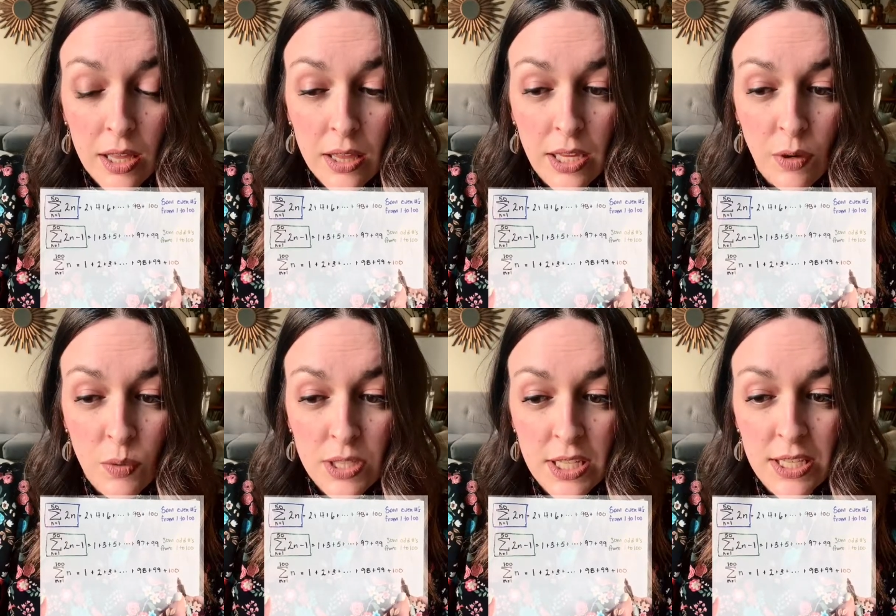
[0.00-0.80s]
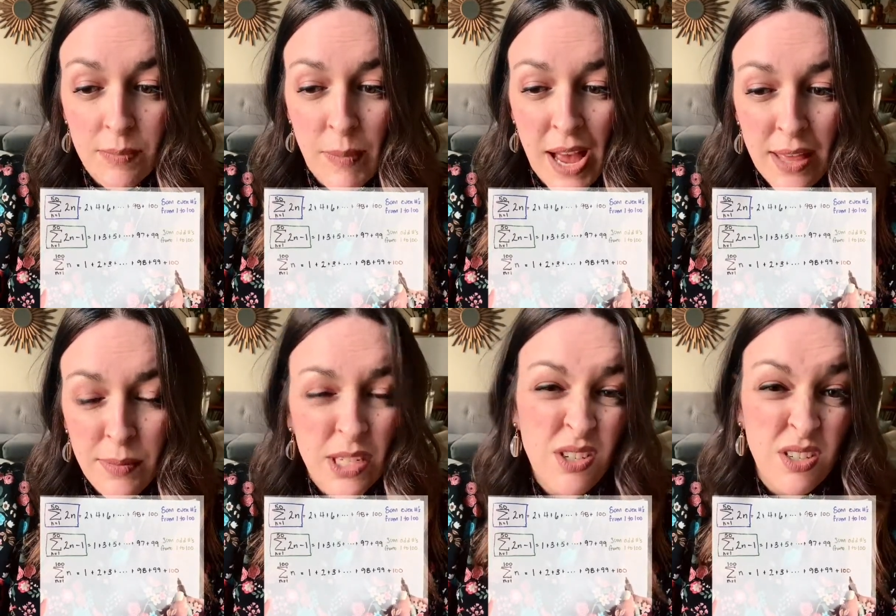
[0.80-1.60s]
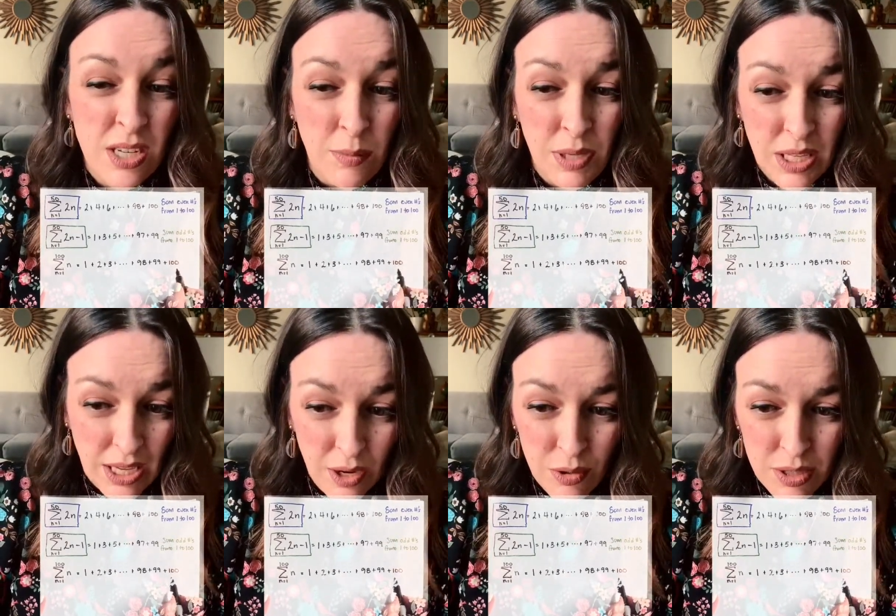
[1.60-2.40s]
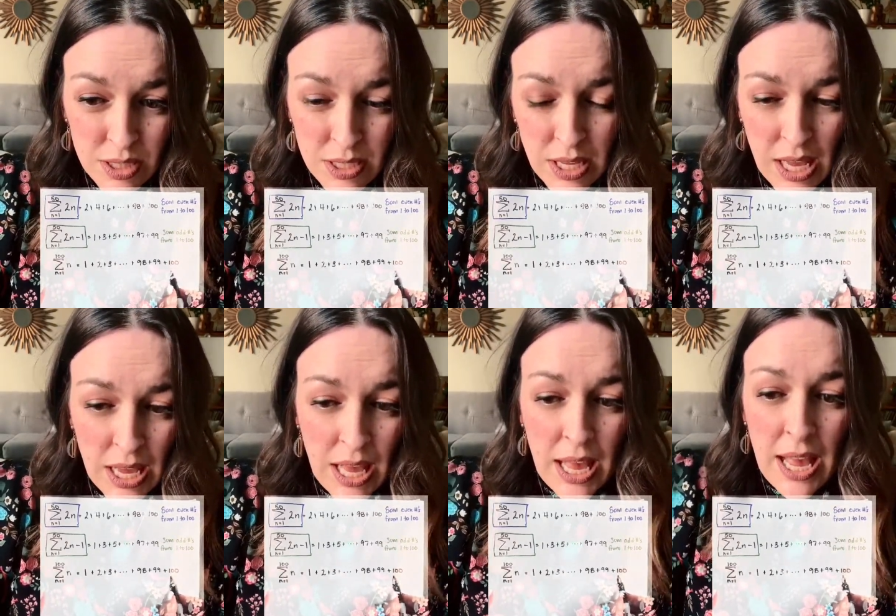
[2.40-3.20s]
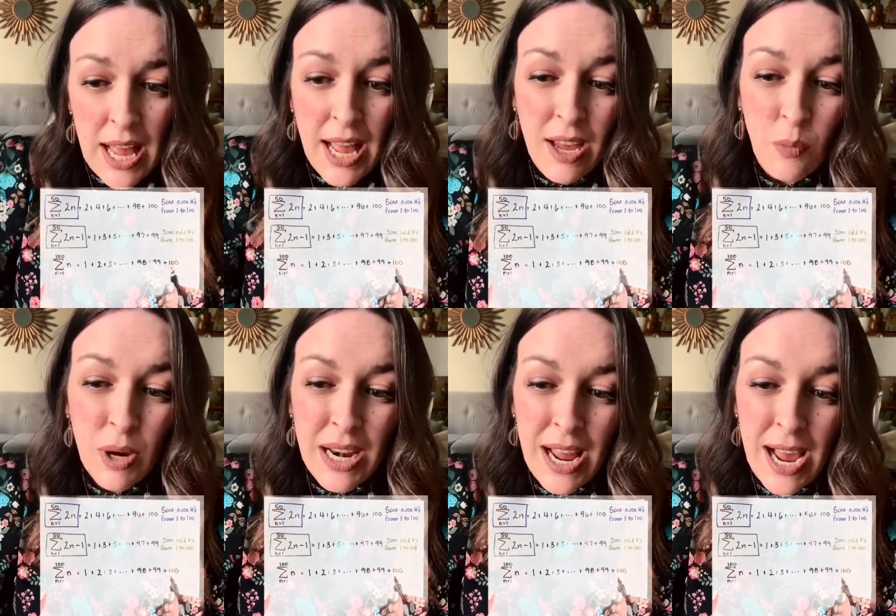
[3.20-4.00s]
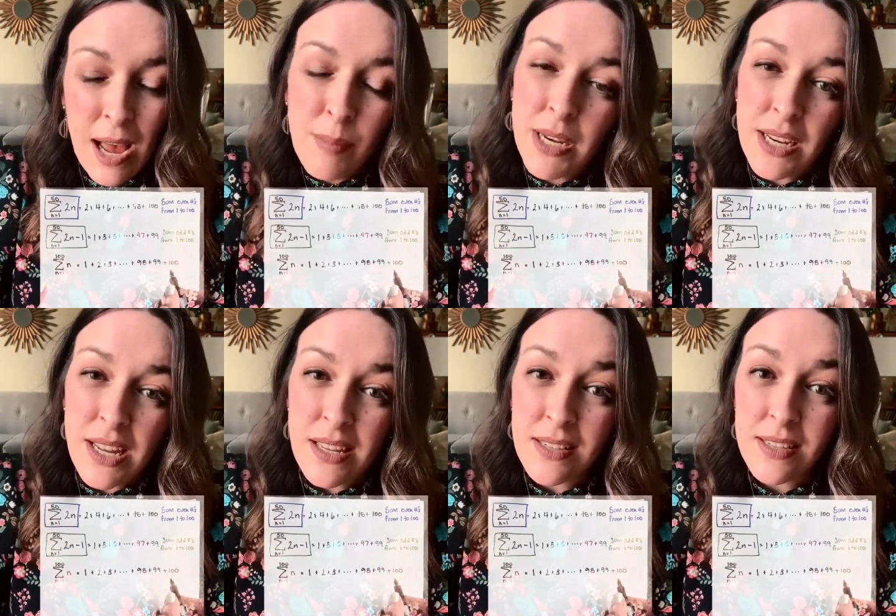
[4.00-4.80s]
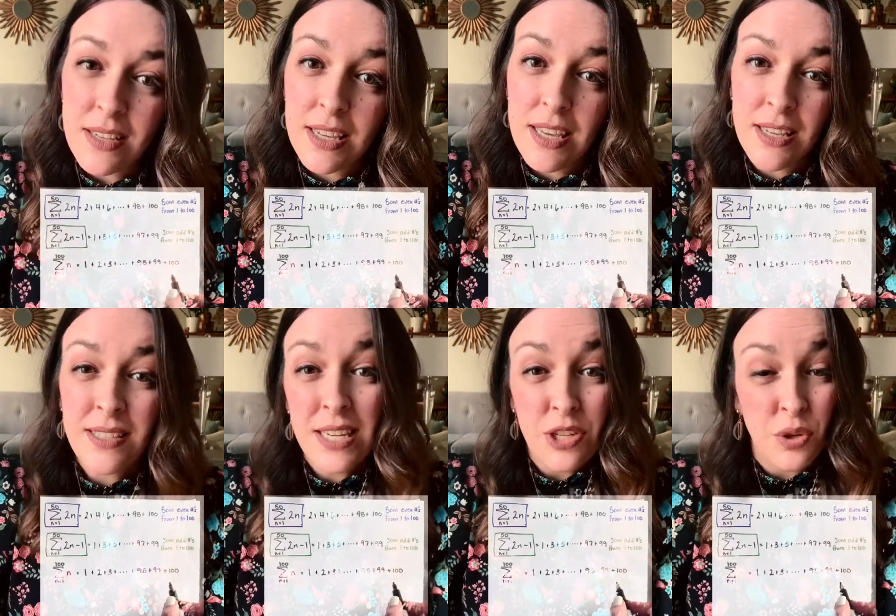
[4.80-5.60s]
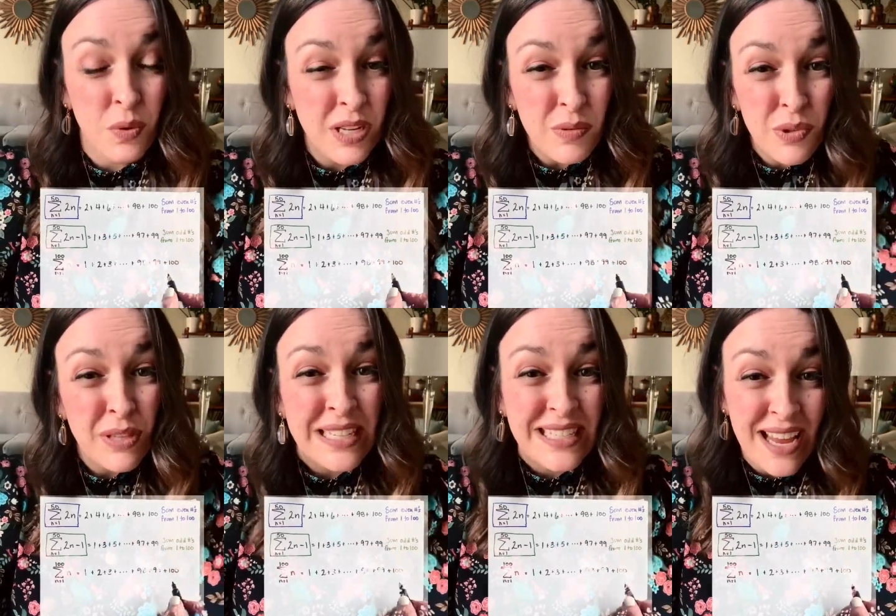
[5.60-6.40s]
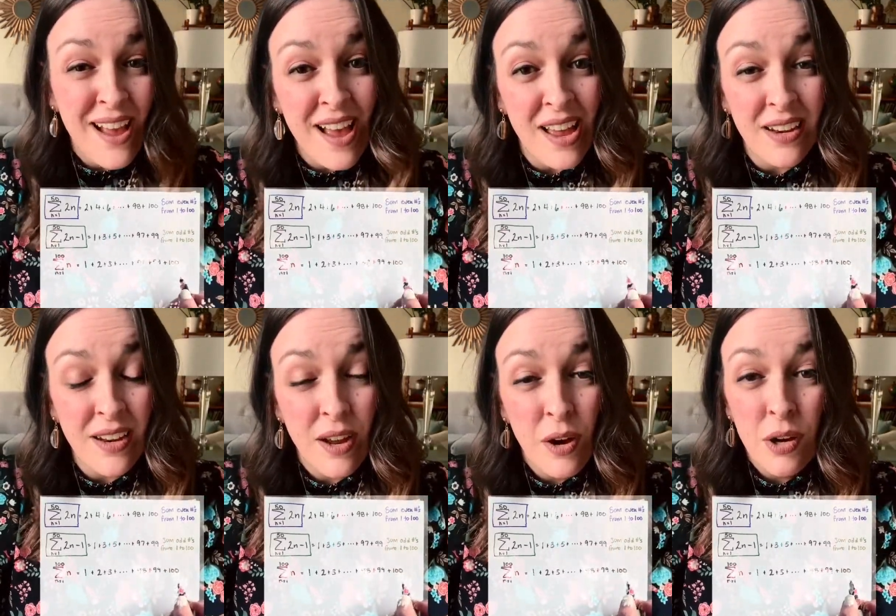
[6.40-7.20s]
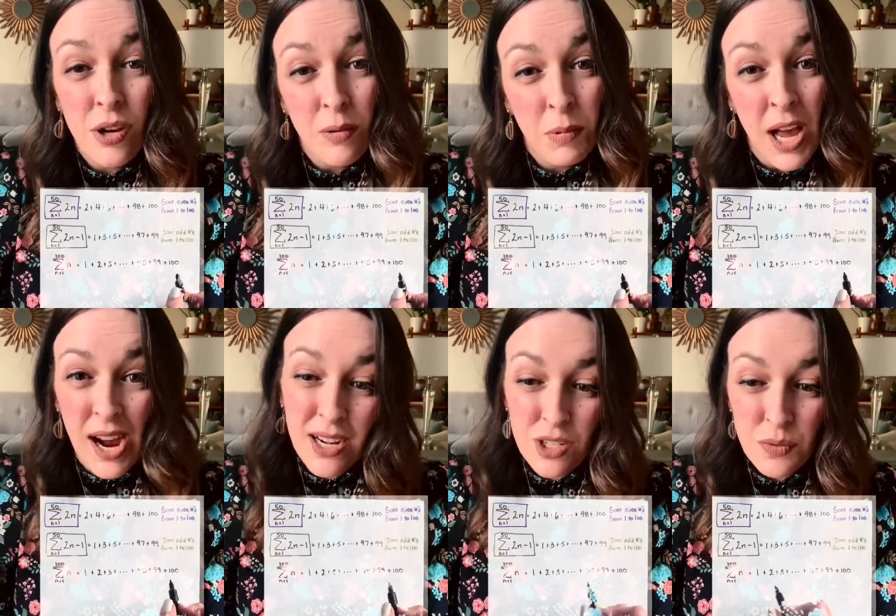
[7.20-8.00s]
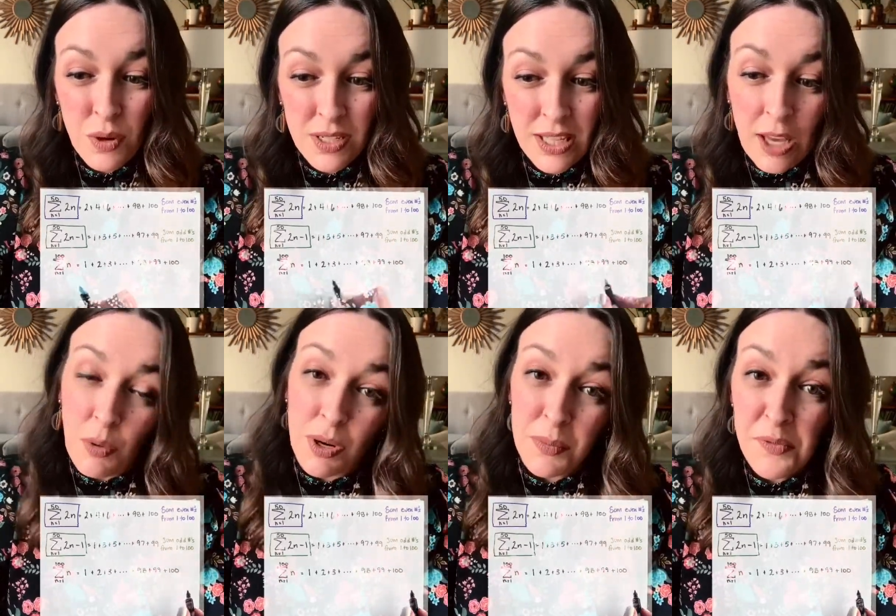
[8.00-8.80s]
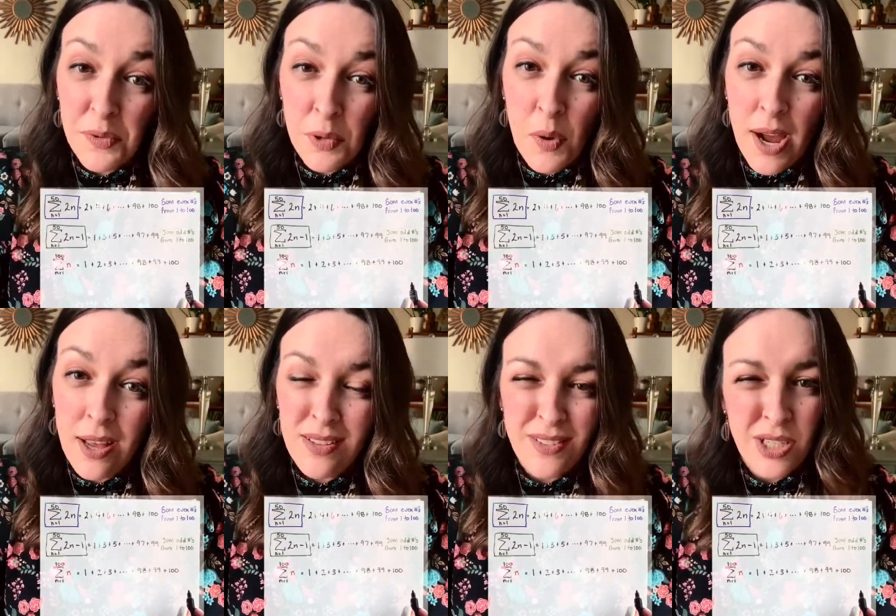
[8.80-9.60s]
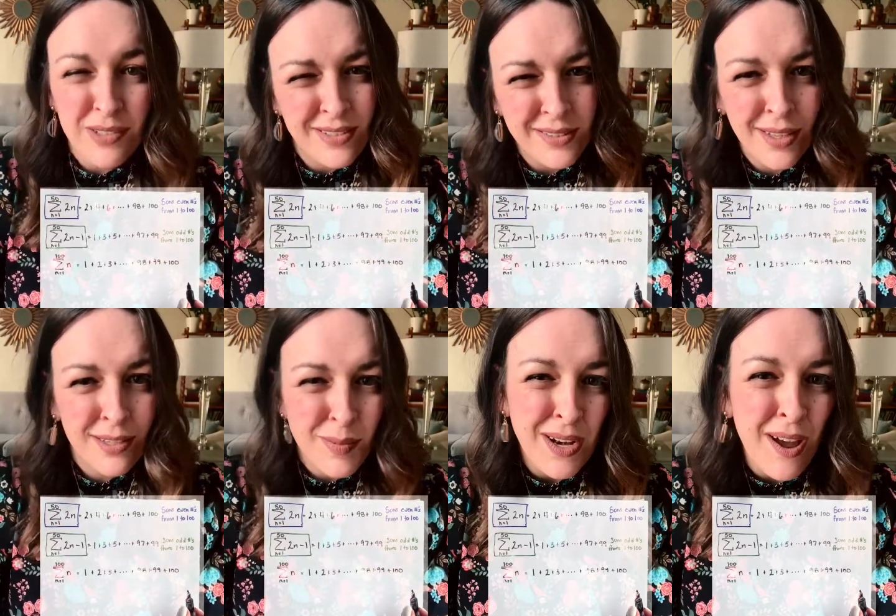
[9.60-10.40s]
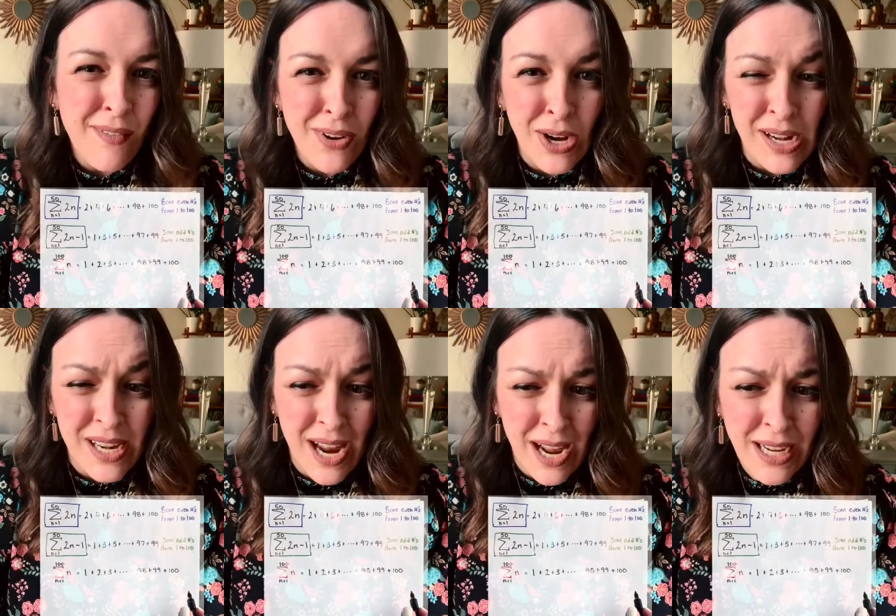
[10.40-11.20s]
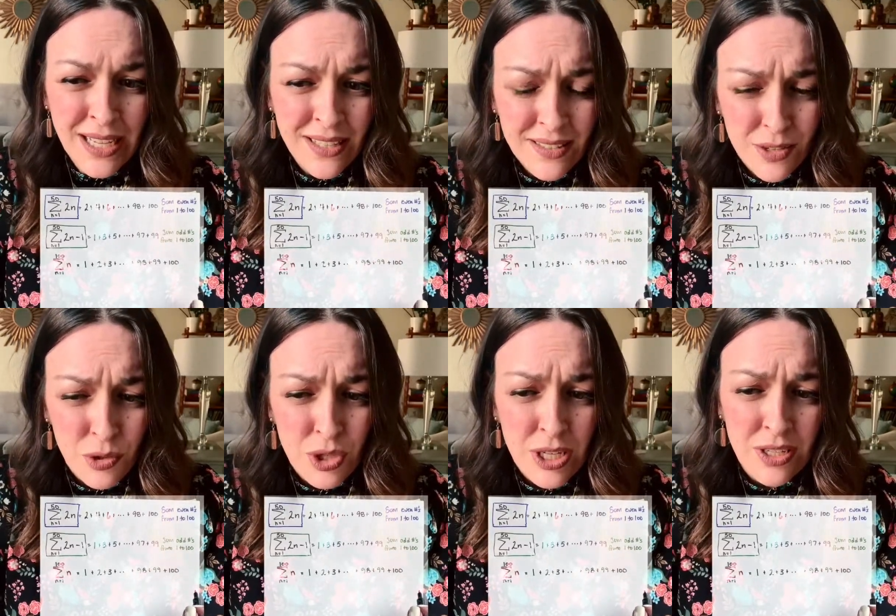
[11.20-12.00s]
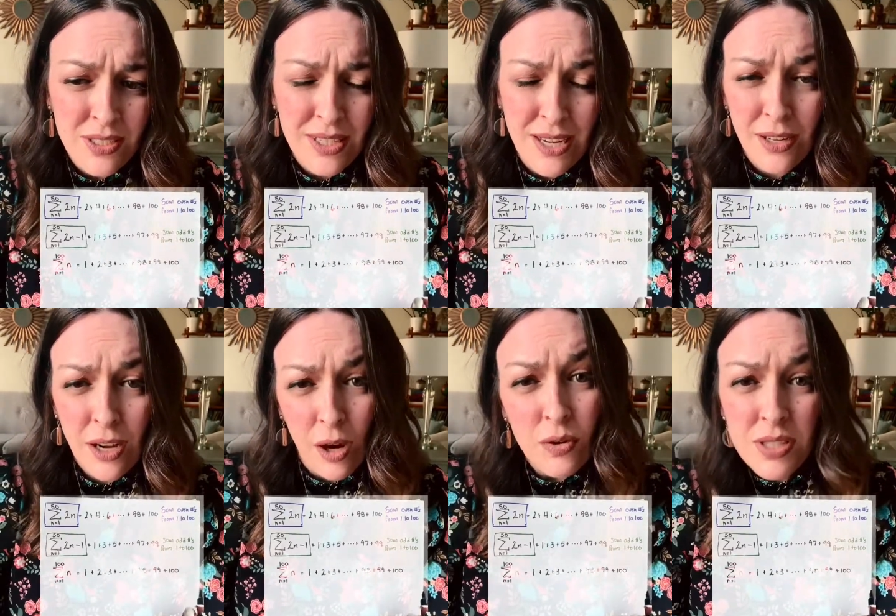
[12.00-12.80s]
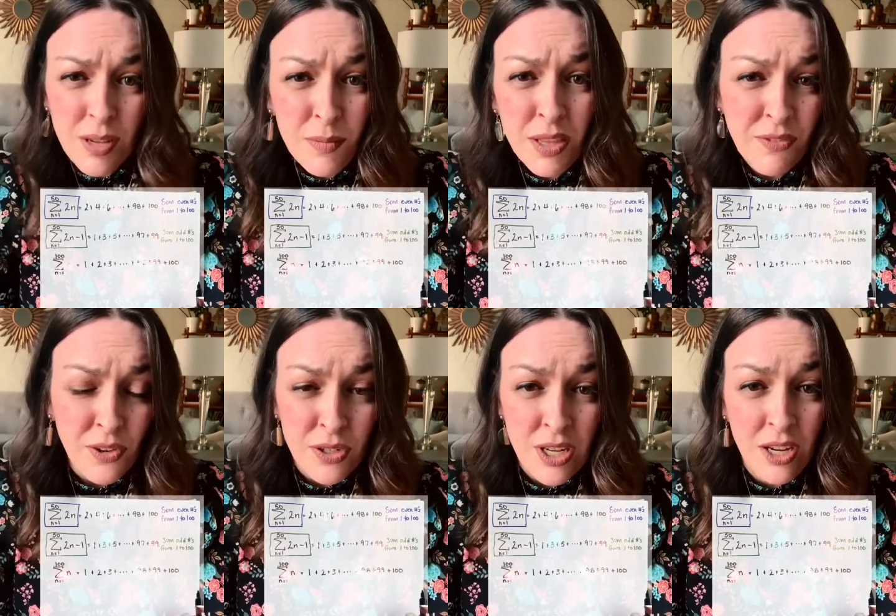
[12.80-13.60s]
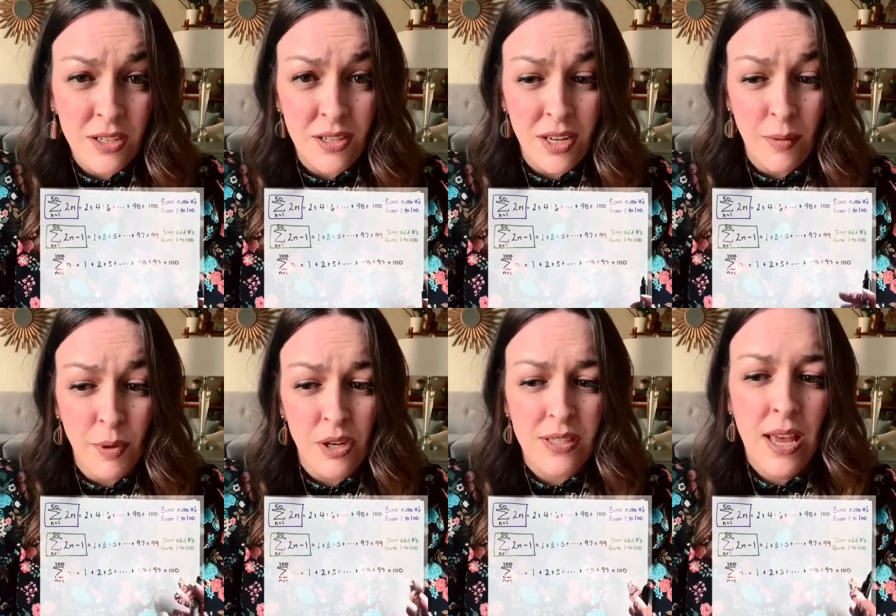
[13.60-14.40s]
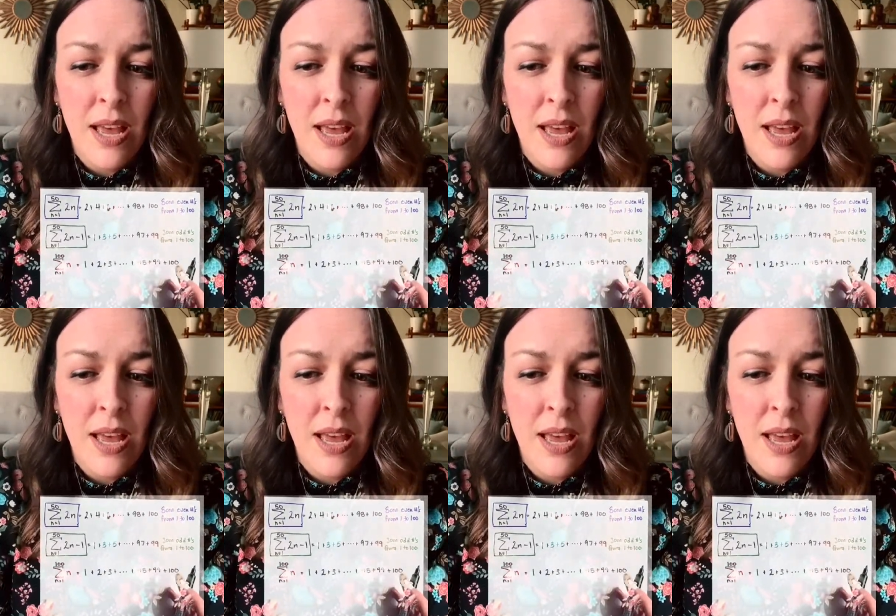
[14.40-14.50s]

there was this mathematician named Gauss, and what happened is his teacher, when he was only 10, kind of just wanted to get rid of him for a while. She was said to be not very nice, so she just said, go sum the first 100 numbers,